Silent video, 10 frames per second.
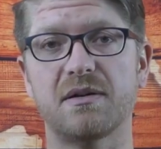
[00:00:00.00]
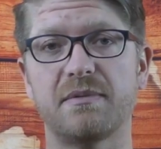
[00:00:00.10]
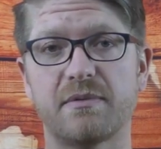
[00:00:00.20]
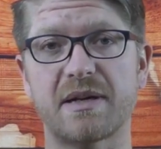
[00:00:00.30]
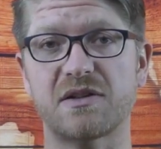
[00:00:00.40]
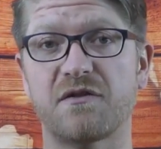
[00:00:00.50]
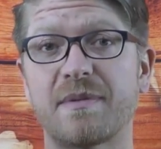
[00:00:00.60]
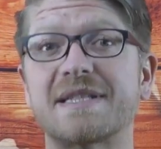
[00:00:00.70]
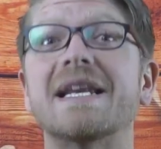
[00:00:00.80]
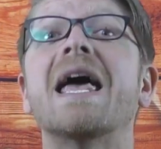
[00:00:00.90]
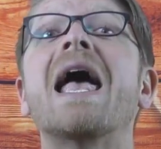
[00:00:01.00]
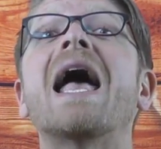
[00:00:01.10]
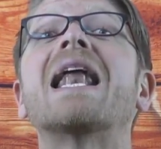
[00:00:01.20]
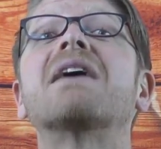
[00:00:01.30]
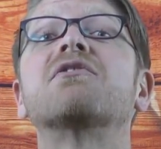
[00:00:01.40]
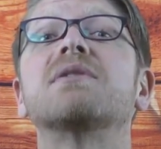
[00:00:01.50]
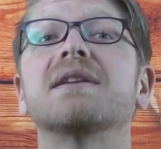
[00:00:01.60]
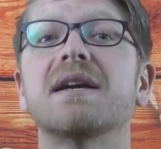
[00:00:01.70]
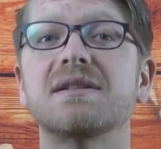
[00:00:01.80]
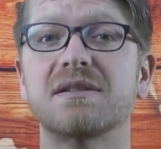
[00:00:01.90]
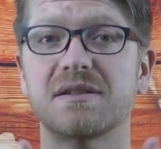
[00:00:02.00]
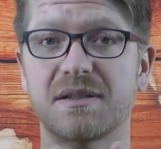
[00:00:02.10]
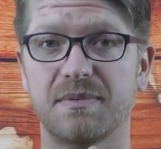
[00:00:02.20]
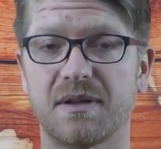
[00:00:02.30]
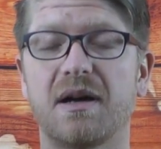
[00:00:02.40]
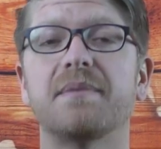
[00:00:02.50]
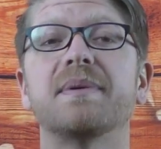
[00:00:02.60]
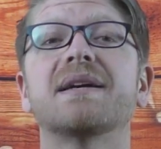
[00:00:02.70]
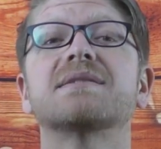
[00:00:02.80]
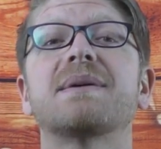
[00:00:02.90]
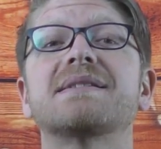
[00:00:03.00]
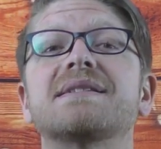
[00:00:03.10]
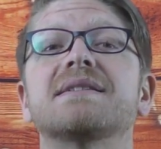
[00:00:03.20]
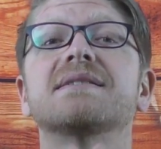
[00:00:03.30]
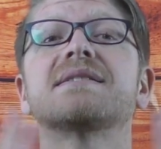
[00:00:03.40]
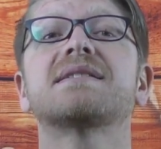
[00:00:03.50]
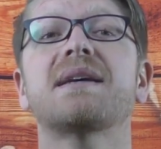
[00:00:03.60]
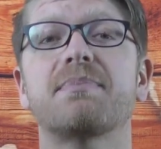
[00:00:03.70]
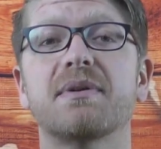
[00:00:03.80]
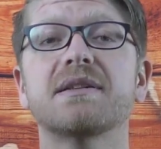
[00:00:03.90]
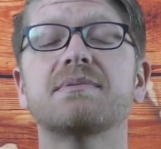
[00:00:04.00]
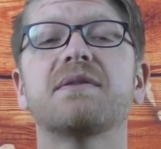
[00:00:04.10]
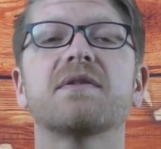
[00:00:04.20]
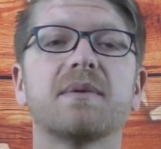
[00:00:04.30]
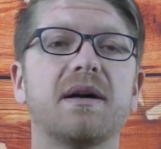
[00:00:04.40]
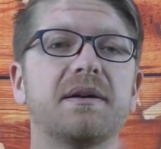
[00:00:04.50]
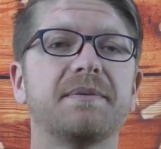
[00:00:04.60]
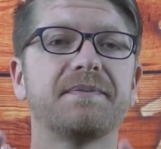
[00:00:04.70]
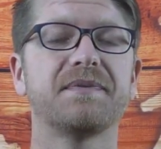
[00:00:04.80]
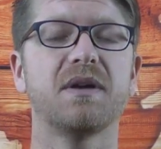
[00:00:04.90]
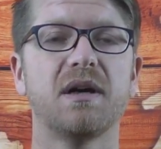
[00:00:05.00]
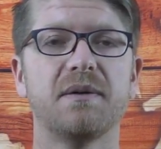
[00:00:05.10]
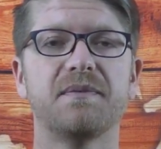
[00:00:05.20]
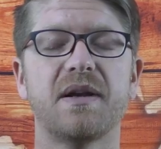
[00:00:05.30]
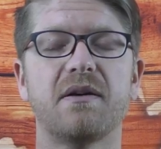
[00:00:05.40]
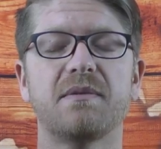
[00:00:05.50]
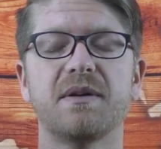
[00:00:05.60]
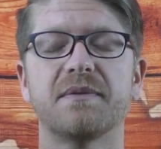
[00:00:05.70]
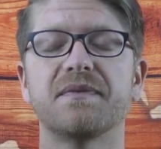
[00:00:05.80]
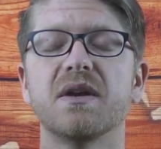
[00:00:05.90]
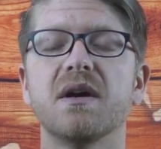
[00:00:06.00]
to be rescued from my sin and have a relationship with God. Because my sin separates me from God, now I'm here.